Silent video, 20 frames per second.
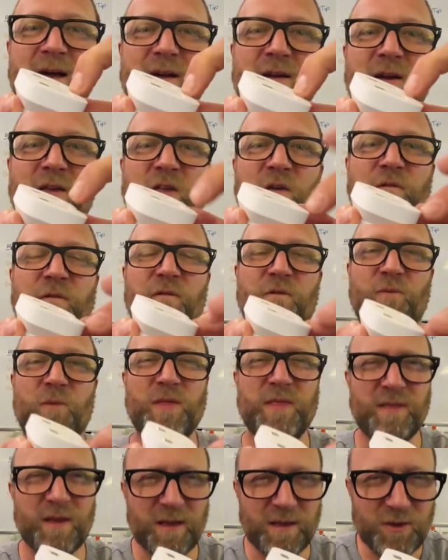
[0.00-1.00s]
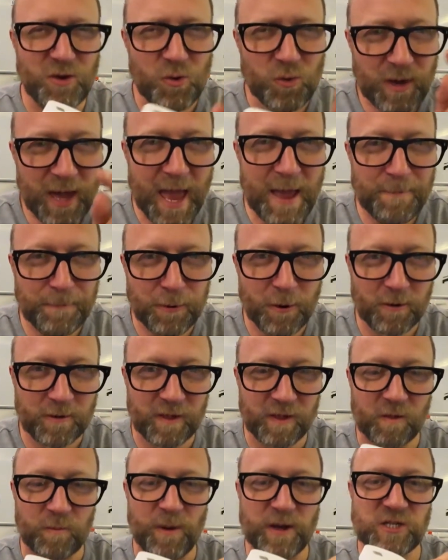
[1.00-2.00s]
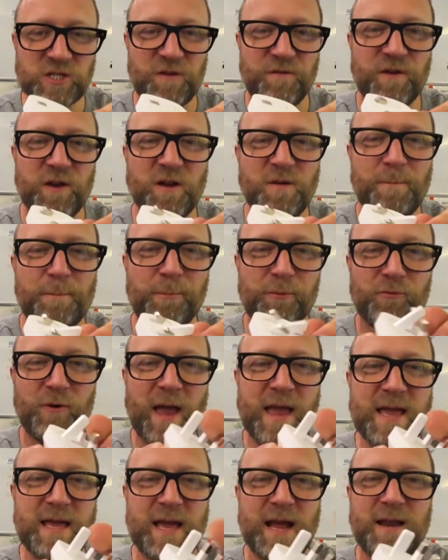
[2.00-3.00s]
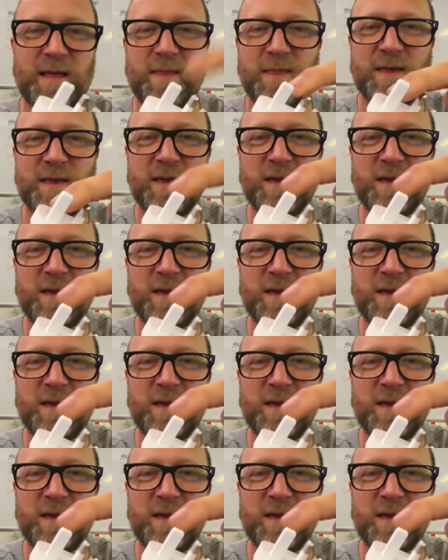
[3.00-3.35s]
because if with UK plugs especially, if you're going to break anything,